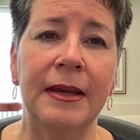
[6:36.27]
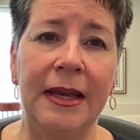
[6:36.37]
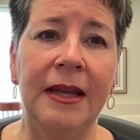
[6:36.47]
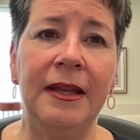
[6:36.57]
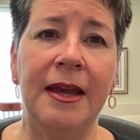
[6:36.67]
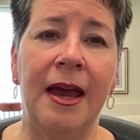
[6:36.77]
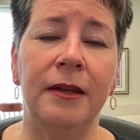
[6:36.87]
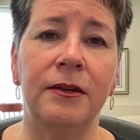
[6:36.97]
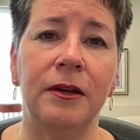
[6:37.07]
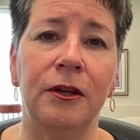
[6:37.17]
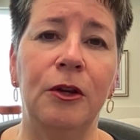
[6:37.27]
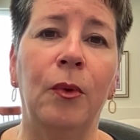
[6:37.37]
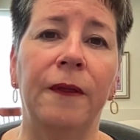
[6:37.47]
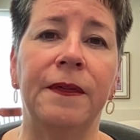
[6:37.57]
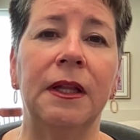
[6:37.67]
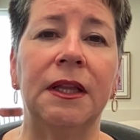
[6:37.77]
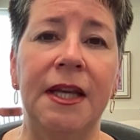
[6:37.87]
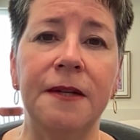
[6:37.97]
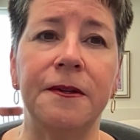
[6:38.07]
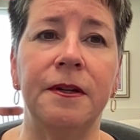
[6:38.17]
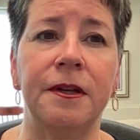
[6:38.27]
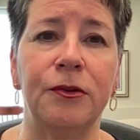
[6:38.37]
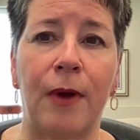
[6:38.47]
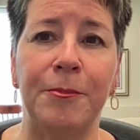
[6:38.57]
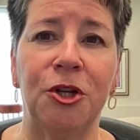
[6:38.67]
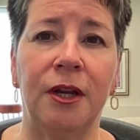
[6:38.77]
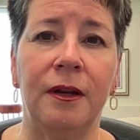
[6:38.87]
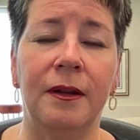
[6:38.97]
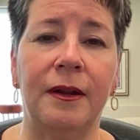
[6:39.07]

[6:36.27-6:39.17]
in the end, you want the least disruption